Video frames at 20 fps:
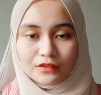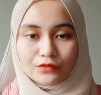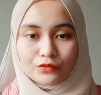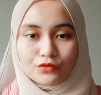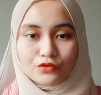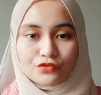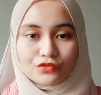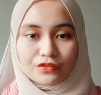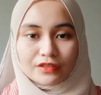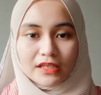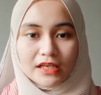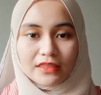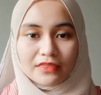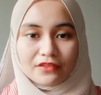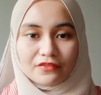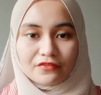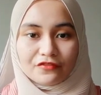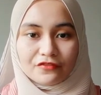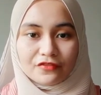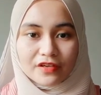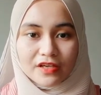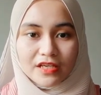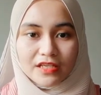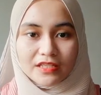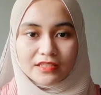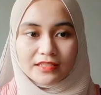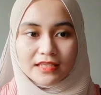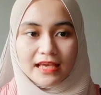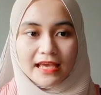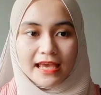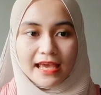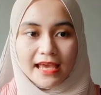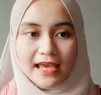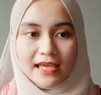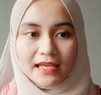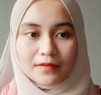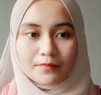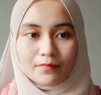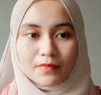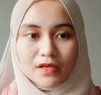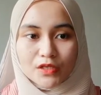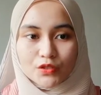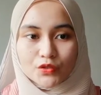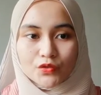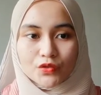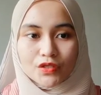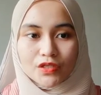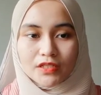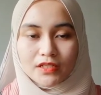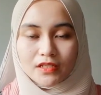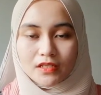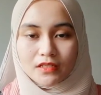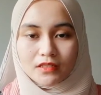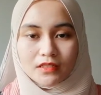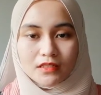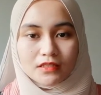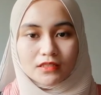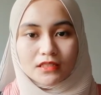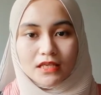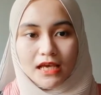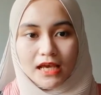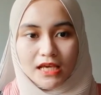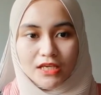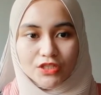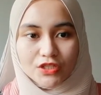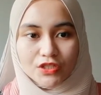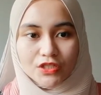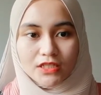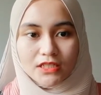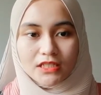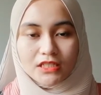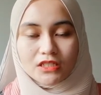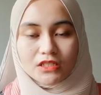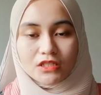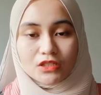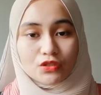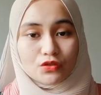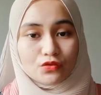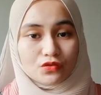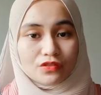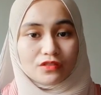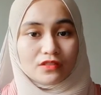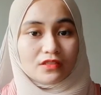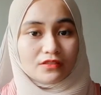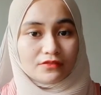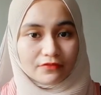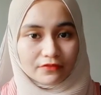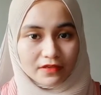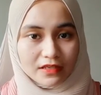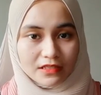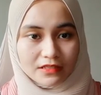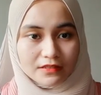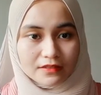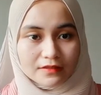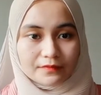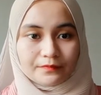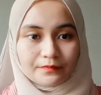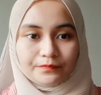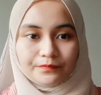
to scan the face and make sure this is actually the user's face.